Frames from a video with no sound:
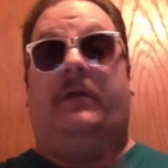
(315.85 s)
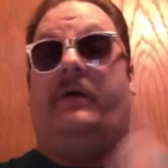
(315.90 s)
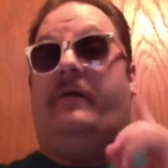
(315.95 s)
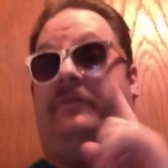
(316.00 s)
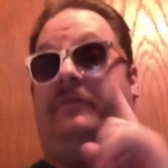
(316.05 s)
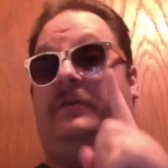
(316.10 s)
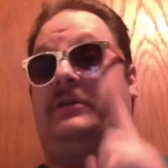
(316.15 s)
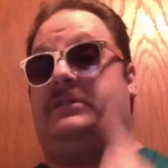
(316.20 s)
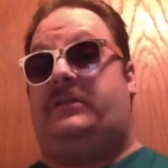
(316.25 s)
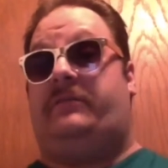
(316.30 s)

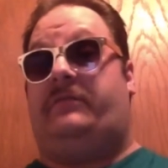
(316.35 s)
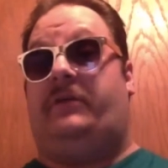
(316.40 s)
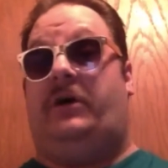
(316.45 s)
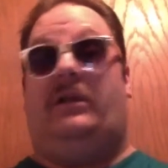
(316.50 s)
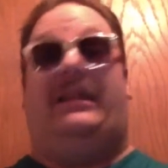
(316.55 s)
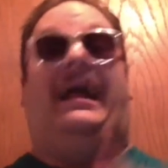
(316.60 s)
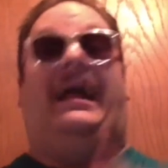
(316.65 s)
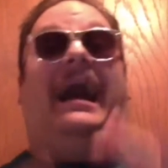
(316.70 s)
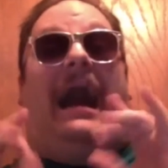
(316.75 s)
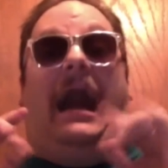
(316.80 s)
First of
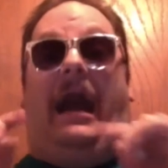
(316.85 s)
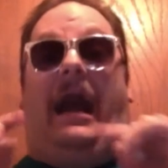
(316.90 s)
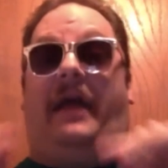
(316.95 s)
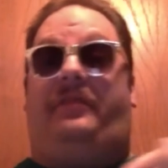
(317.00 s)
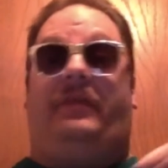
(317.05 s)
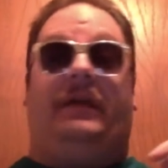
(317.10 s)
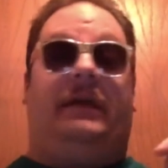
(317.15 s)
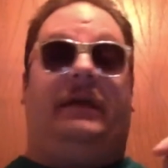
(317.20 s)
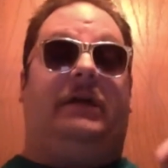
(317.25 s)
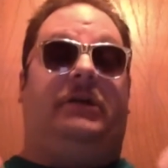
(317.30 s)
all, I
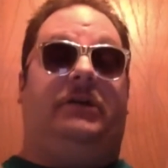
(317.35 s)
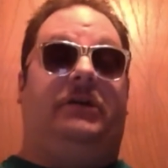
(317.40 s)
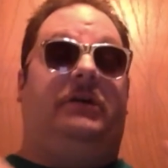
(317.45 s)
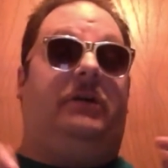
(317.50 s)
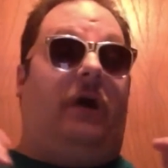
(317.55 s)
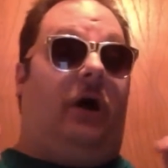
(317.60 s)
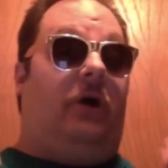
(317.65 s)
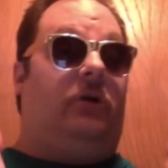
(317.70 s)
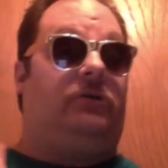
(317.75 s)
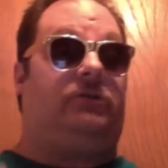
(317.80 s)
think a good
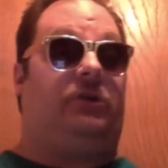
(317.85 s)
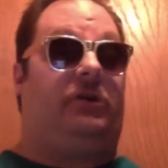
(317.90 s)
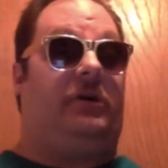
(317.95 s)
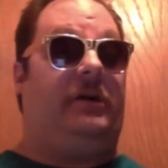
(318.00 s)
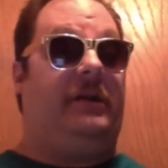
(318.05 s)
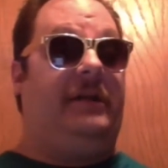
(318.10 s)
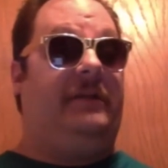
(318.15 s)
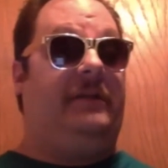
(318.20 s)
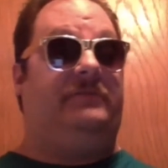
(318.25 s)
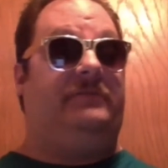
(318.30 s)

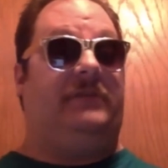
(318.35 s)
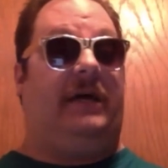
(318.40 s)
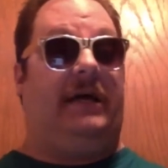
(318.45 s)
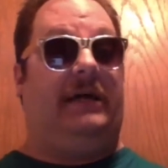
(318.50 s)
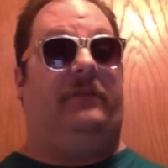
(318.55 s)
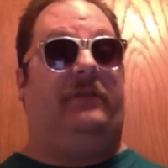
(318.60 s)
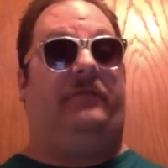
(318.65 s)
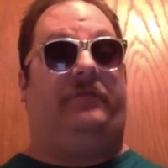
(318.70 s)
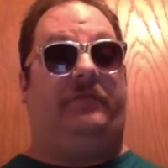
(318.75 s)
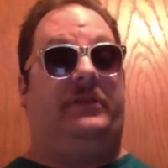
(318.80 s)
alternative
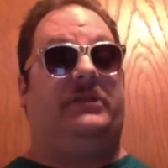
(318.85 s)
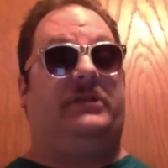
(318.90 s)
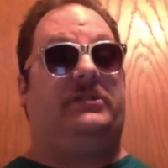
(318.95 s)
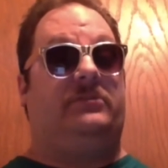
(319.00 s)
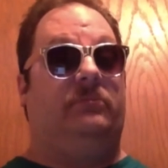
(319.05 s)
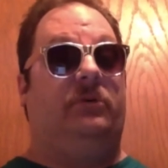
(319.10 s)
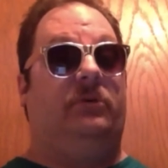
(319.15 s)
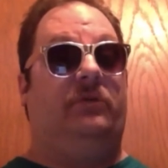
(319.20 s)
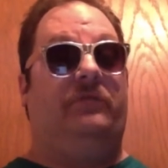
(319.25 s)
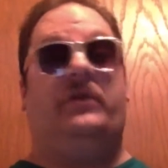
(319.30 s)
title for this
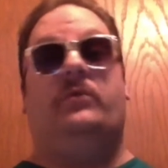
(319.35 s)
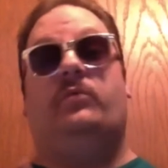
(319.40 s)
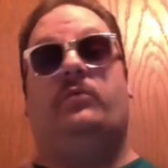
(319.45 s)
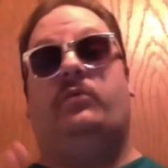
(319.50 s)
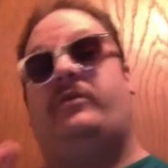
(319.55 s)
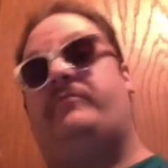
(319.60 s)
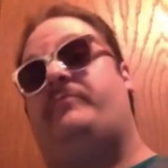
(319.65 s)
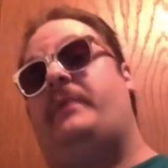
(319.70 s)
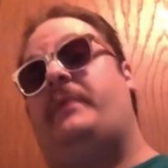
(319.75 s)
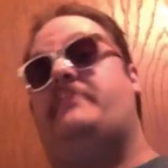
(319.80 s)
movie
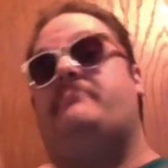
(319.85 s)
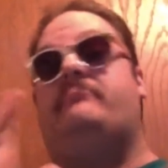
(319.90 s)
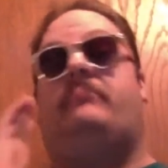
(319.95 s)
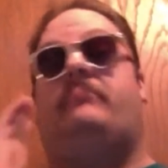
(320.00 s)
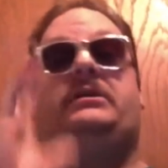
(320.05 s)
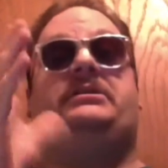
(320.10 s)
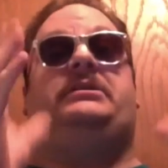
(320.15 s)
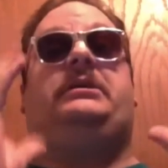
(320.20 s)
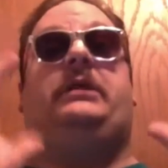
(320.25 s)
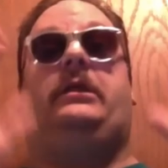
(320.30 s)
would have been
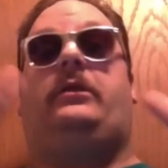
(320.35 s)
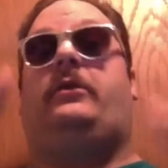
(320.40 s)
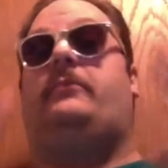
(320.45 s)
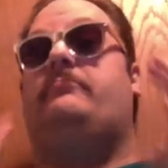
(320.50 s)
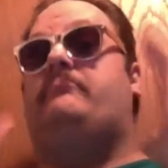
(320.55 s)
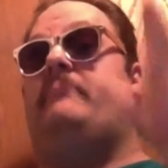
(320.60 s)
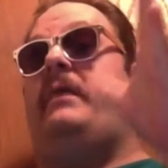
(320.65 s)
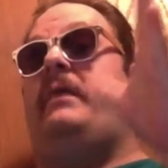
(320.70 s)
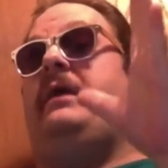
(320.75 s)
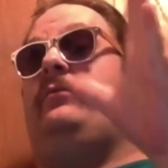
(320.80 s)
Muscular
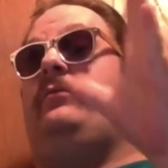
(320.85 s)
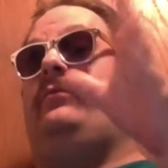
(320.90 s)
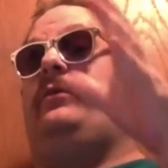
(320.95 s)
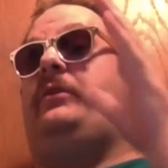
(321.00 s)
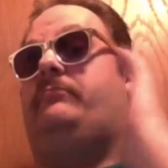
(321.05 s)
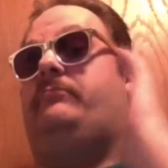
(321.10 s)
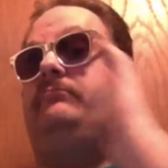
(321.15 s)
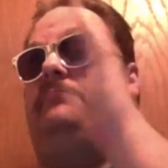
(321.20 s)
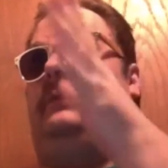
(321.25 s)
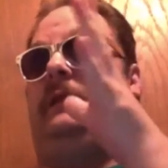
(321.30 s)
Men
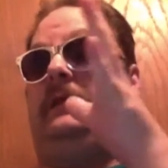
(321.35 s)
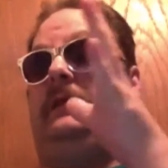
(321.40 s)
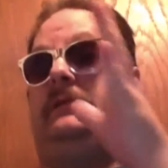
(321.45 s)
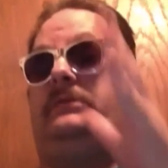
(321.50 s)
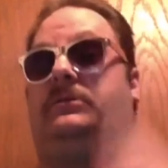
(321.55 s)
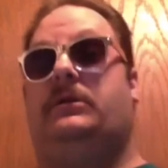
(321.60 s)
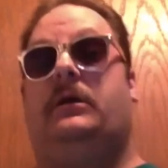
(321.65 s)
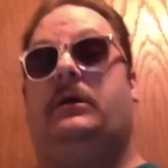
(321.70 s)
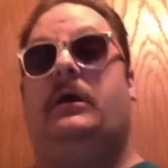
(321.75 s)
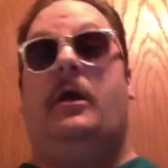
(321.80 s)
with
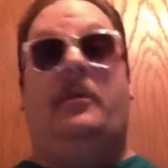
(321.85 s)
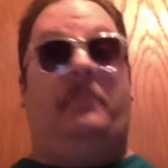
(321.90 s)
Mullets,